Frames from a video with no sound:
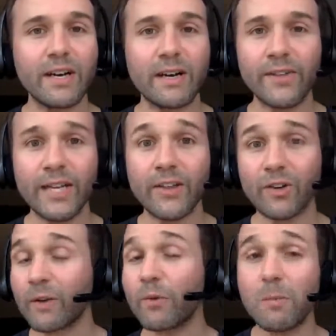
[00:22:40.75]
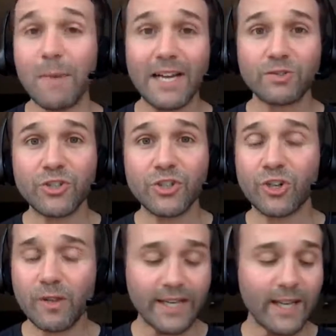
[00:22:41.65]
of the other. Like with the Mastery
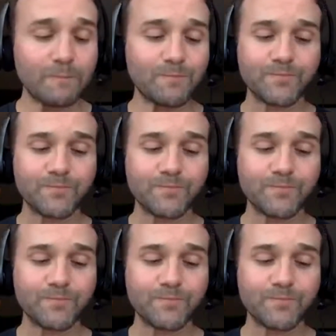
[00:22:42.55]
Journal, again,